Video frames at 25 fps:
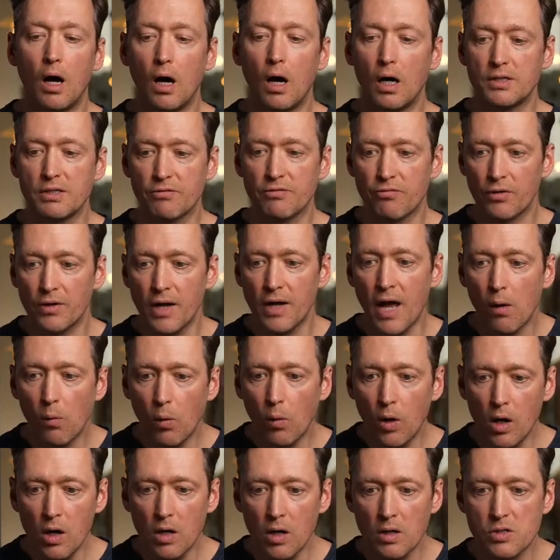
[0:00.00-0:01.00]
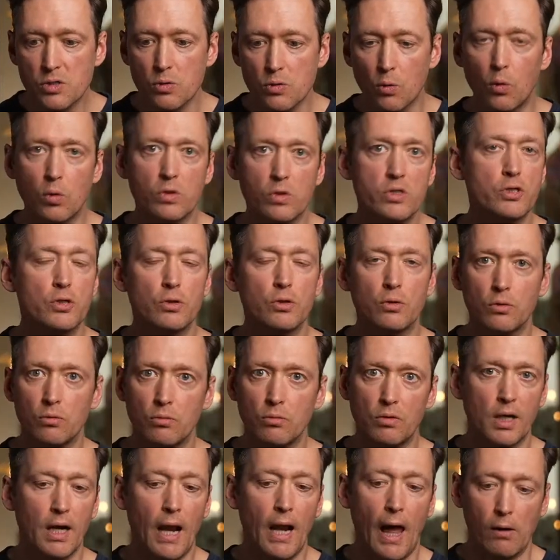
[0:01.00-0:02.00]
different networks or to
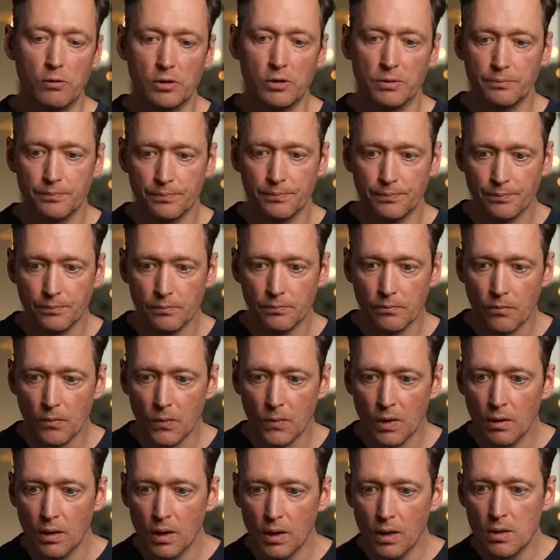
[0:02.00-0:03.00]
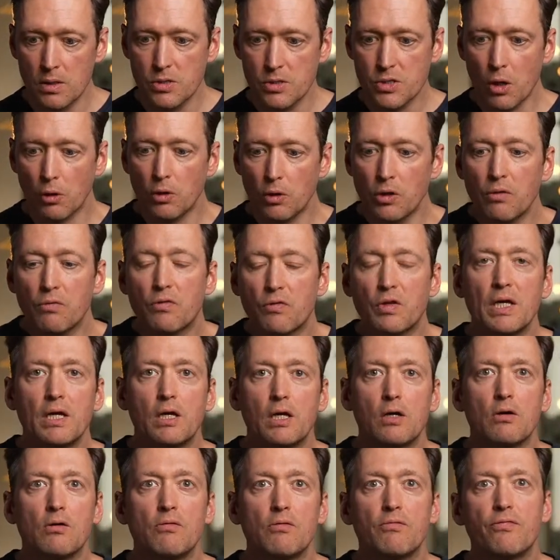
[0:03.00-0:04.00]
the cloud. So you can think
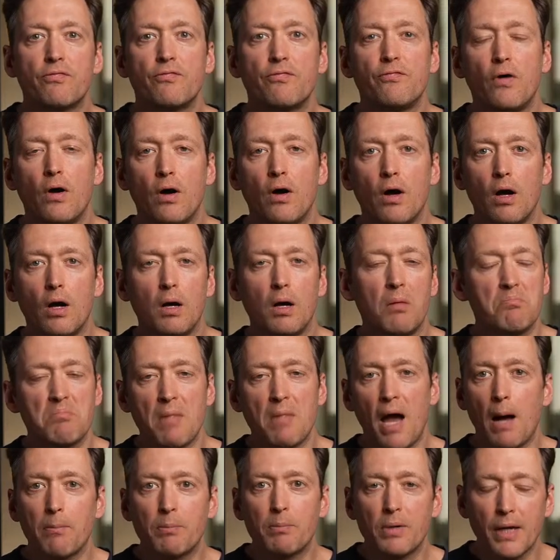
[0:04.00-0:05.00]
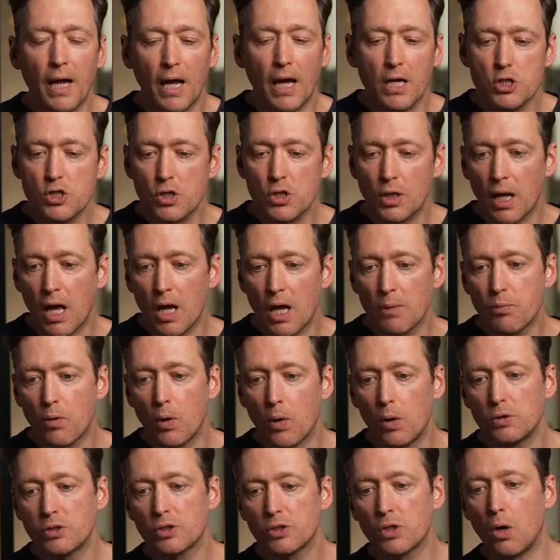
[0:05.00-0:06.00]
of application layer
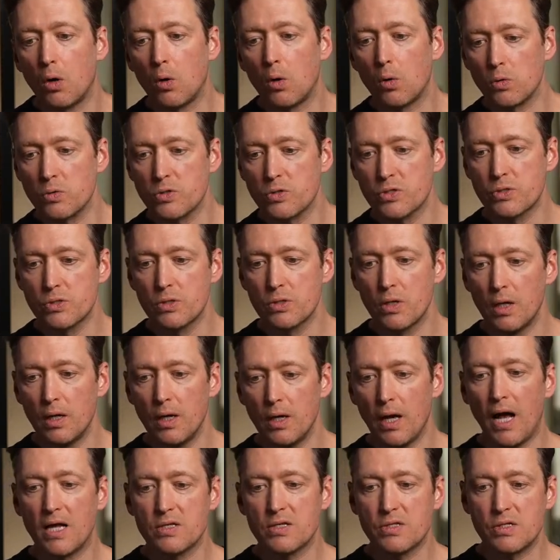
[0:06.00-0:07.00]
protocols as